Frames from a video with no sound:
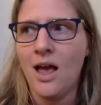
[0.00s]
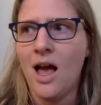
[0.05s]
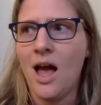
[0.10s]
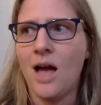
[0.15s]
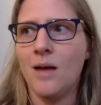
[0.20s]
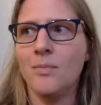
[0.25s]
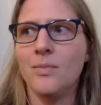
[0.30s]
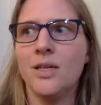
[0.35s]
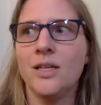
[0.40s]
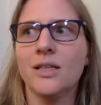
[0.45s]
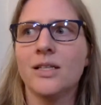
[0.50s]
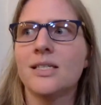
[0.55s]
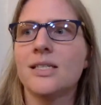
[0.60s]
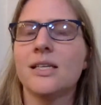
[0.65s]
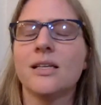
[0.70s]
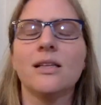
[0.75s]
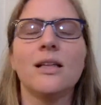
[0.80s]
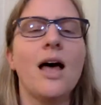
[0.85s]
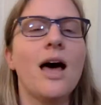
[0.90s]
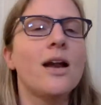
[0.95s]
I'm going to list a
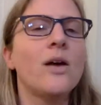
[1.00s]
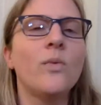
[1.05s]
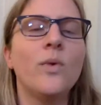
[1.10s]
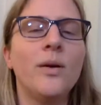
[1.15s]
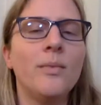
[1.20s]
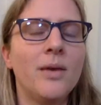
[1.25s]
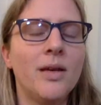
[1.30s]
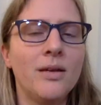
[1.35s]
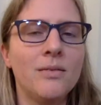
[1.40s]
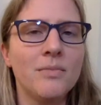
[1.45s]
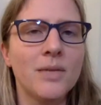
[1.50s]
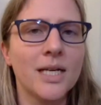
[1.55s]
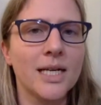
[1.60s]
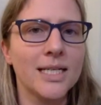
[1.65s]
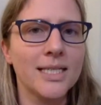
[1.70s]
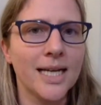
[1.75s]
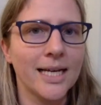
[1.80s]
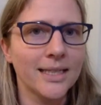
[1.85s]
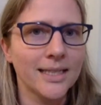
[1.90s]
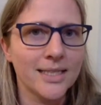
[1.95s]
lot of women
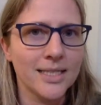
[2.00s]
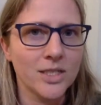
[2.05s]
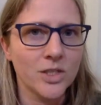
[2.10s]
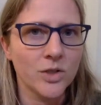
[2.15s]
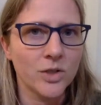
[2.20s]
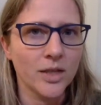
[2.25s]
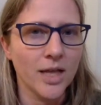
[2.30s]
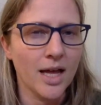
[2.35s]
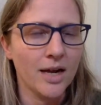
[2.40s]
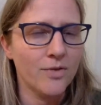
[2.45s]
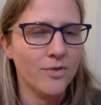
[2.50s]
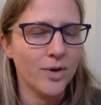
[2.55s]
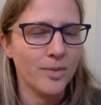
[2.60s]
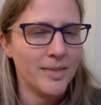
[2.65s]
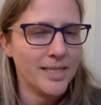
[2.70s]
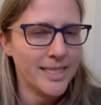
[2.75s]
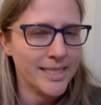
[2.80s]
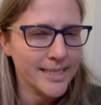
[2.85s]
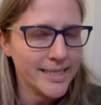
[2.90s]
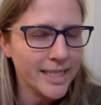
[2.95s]
because I listen to a lot of
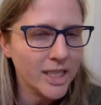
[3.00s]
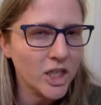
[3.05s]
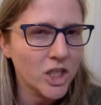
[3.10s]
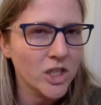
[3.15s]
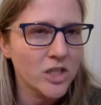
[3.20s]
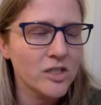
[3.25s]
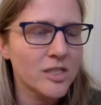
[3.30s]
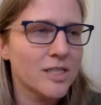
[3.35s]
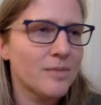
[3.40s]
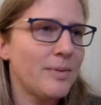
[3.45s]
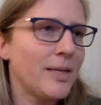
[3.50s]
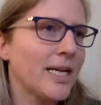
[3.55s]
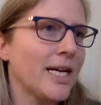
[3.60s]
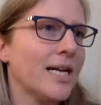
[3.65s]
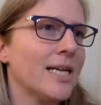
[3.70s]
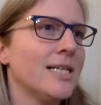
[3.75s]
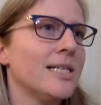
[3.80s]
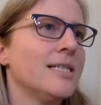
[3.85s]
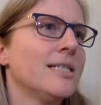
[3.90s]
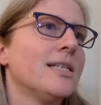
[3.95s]
women singers
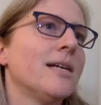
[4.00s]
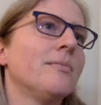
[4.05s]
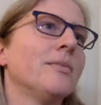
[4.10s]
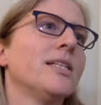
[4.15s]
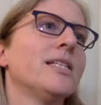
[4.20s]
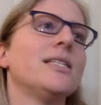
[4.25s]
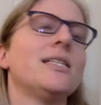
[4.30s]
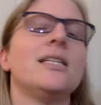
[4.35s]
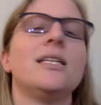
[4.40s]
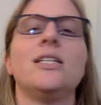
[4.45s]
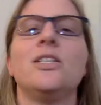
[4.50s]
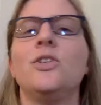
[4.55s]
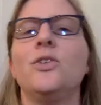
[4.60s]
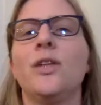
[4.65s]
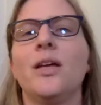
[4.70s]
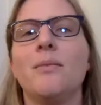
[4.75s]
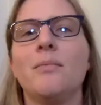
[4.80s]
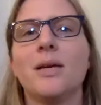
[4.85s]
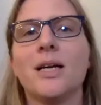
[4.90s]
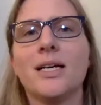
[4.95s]
because I'm listening to
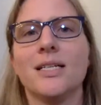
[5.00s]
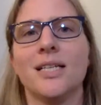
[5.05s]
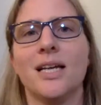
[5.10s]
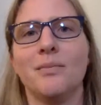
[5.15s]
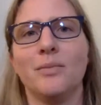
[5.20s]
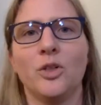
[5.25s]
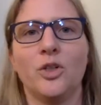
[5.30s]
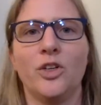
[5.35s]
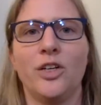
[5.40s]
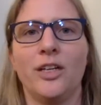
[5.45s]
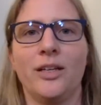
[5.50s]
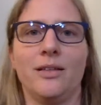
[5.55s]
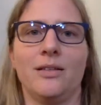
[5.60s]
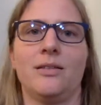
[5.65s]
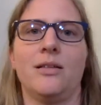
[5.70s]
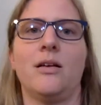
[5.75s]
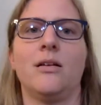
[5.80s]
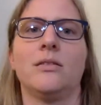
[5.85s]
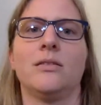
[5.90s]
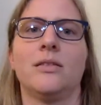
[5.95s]
them because I'm learning the
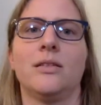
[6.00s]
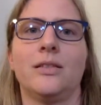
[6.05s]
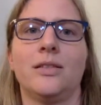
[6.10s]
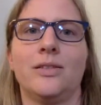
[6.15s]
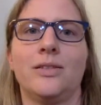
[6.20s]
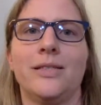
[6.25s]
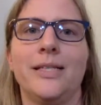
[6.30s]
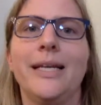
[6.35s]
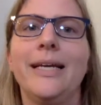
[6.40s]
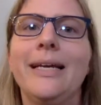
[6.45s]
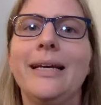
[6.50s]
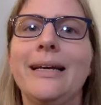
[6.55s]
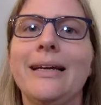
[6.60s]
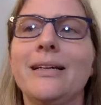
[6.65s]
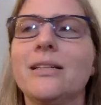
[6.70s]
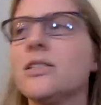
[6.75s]
songs that they're singing.